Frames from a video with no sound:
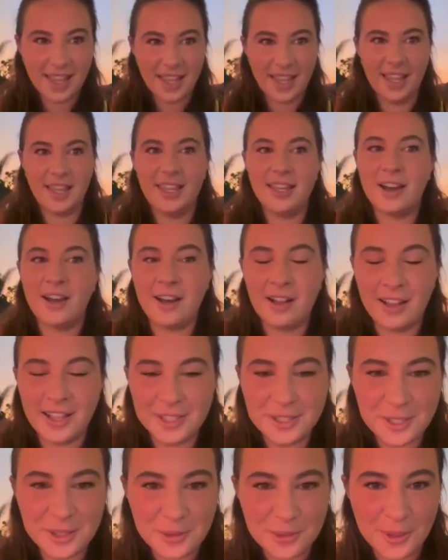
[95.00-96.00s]
Hey y'all,
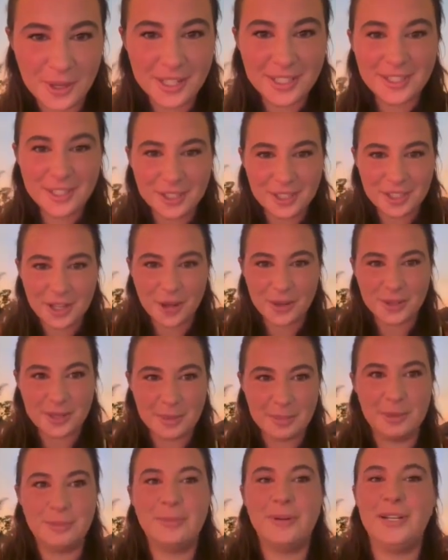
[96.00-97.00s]
I just wanted to show
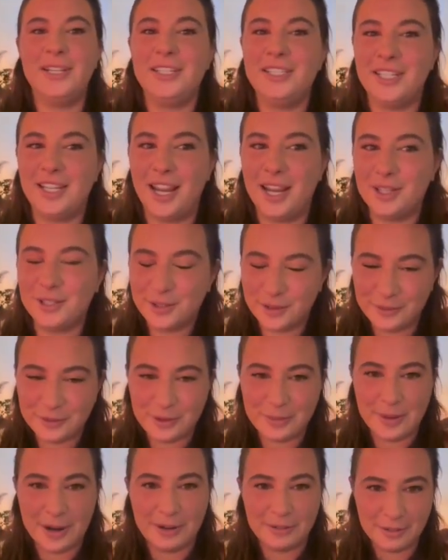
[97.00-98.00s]
some appreciation
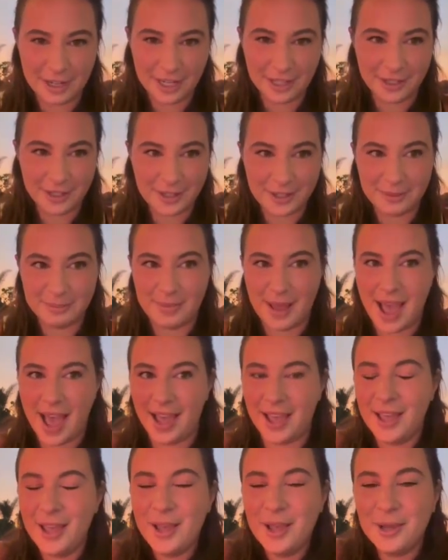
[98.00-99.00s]
for my realtor,
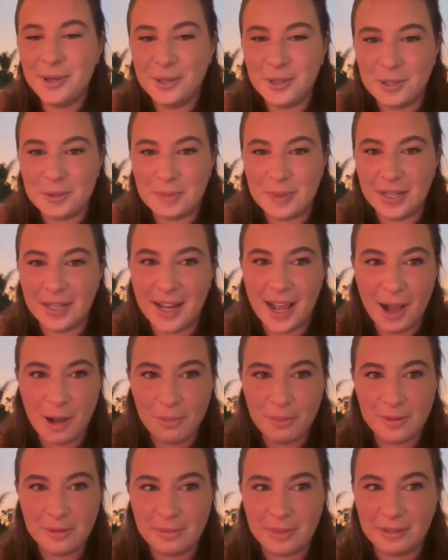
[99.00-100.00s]
Matt, who has been
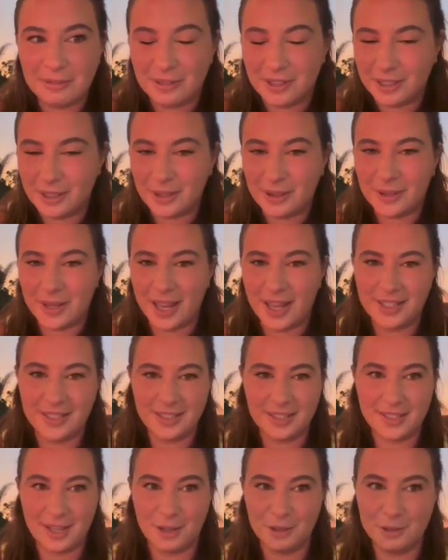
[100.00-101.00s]
helping me
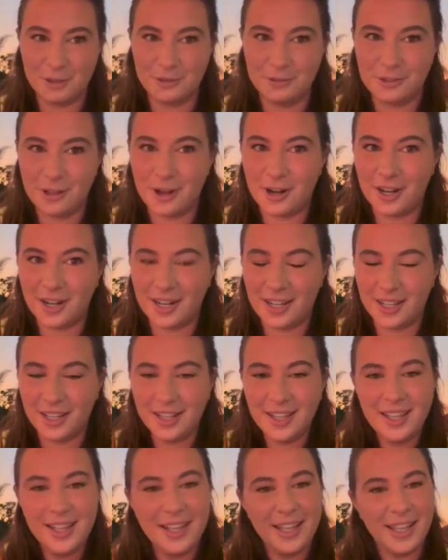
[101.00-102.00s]
relocate to Central
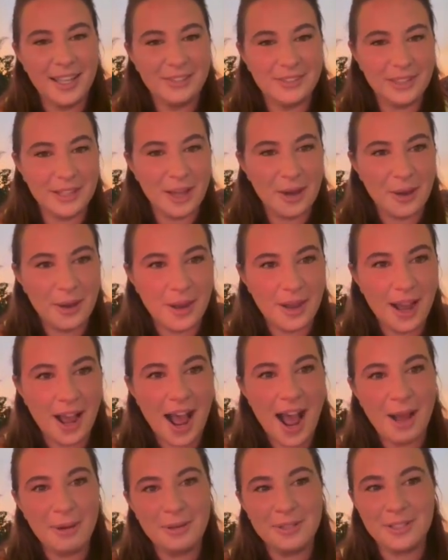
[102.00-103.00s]
Florida. Even though
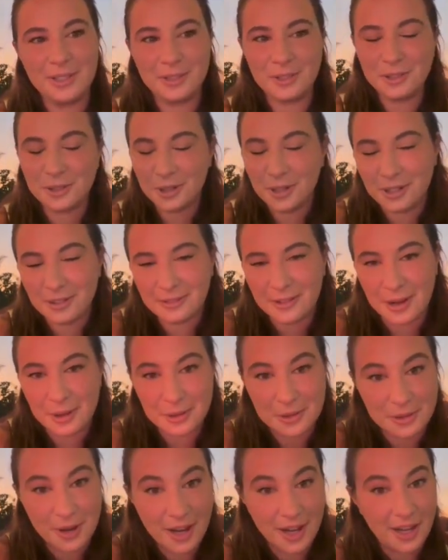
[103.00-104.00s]
I was unsure if
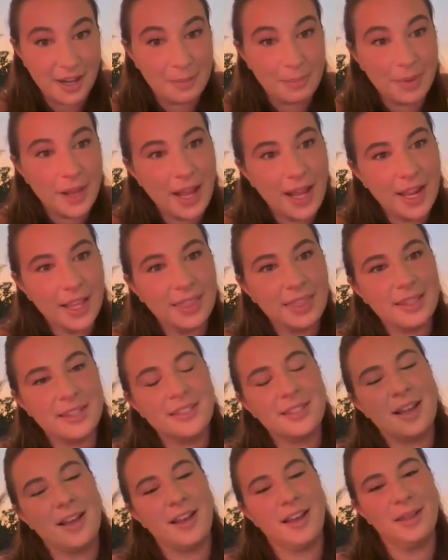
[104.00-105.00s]
I was ready to buy at the
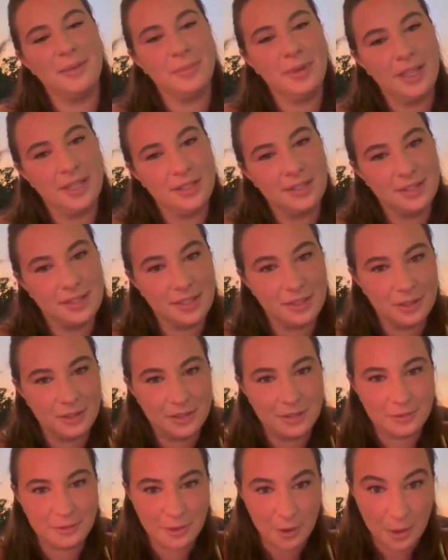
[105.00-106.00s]
time, he
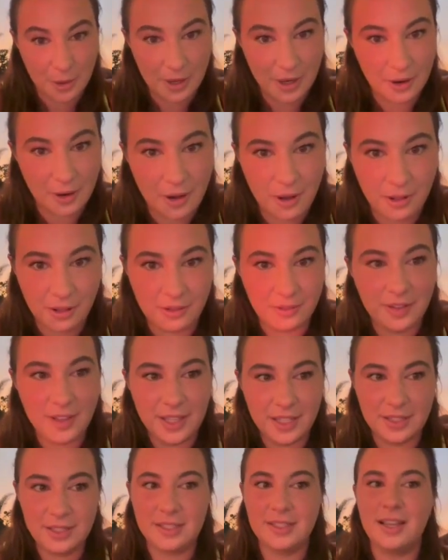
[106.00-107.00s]
still devoted all of
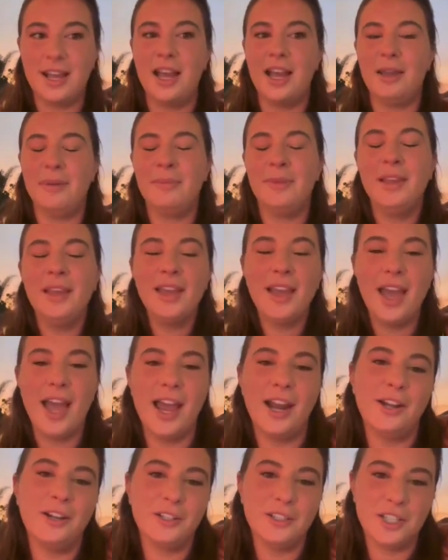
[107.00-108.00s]
his time,
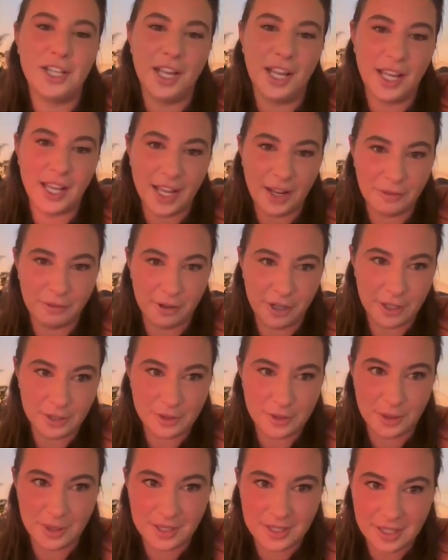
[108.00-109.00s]
energy, and
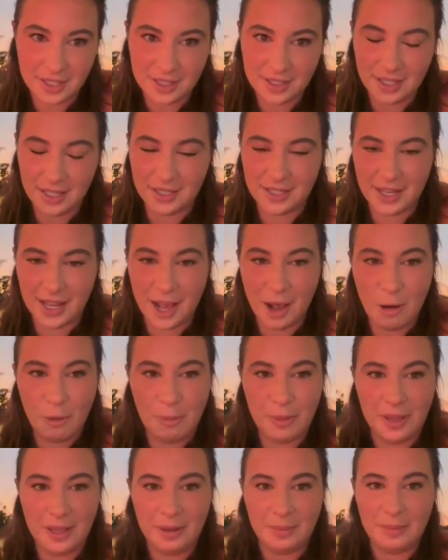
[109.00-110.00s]
resources into
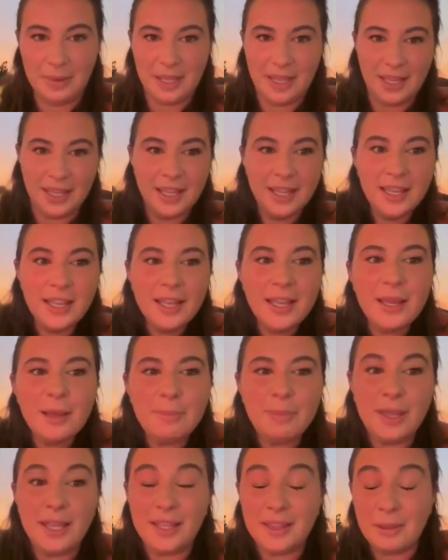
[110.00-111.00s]
helping me
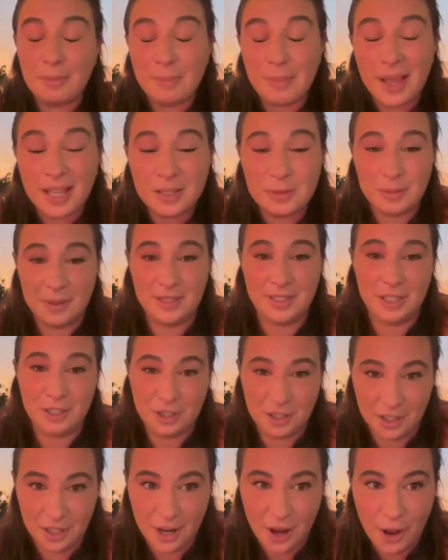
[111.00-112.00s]
be in the best
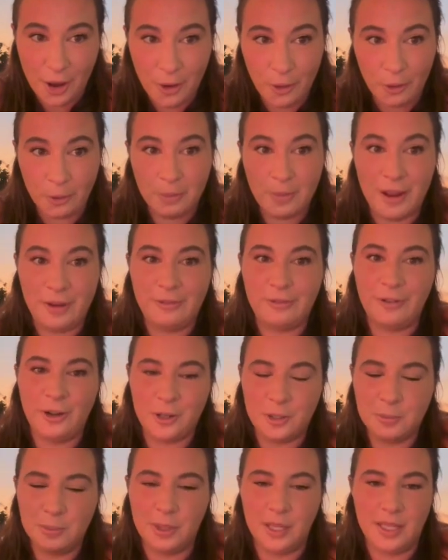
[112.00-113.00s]
position to own my
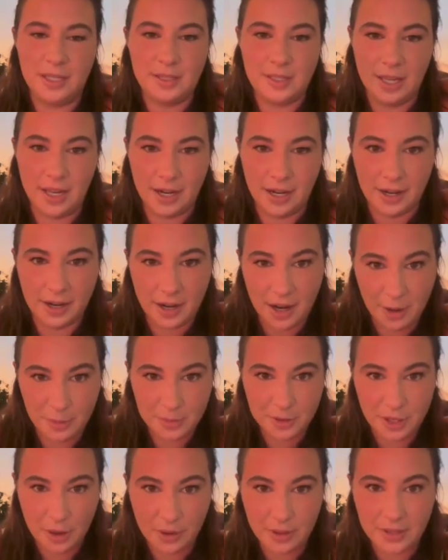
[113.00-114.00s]
first place here.
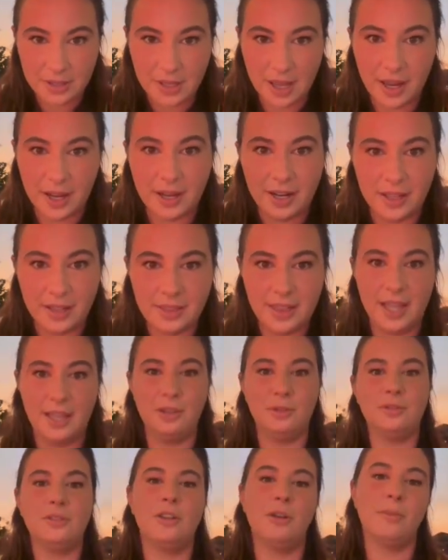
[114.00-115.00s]
I'm so excited.
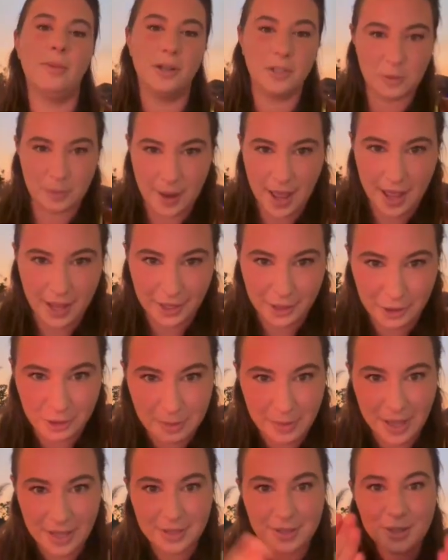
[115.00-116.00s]
Thank you so much, Matt. You're
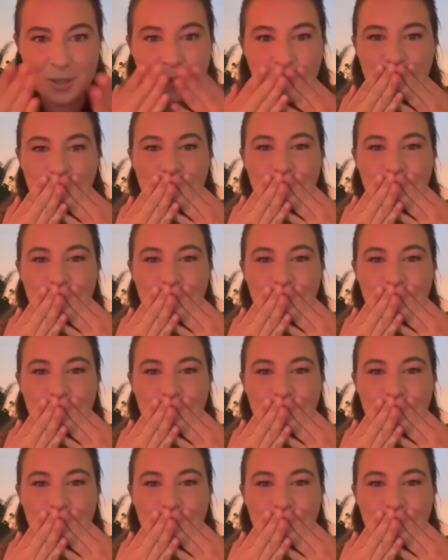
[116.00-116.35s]
the best.